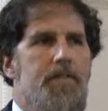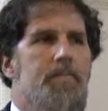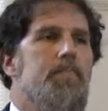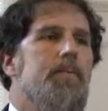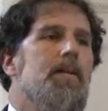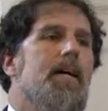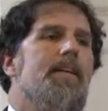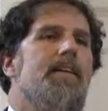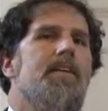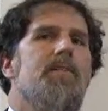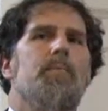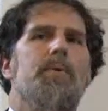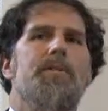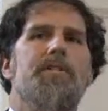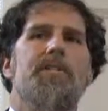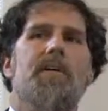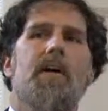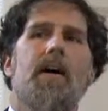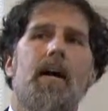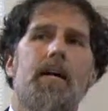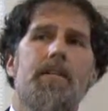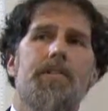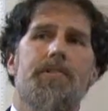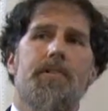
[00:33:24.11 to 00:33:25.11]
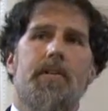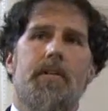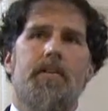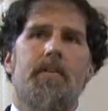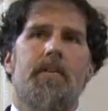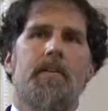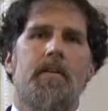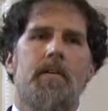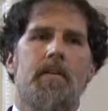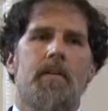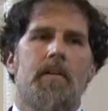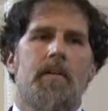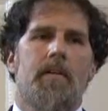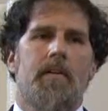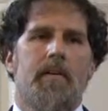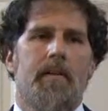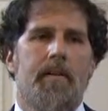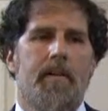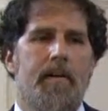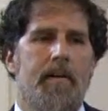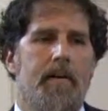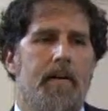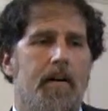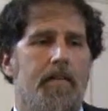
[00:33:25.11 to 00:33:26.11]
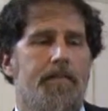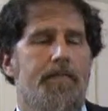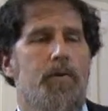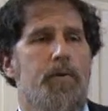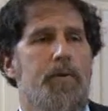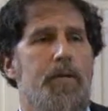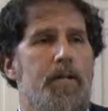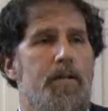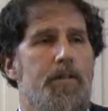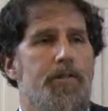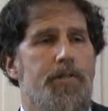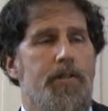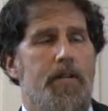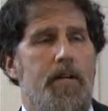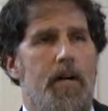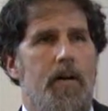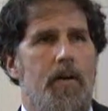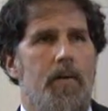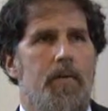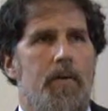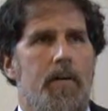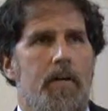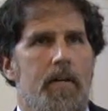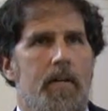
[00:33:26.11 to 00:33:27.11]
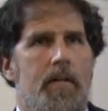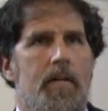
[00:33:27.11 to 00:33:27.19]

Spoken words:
Plan in Wisconsin a few years ago,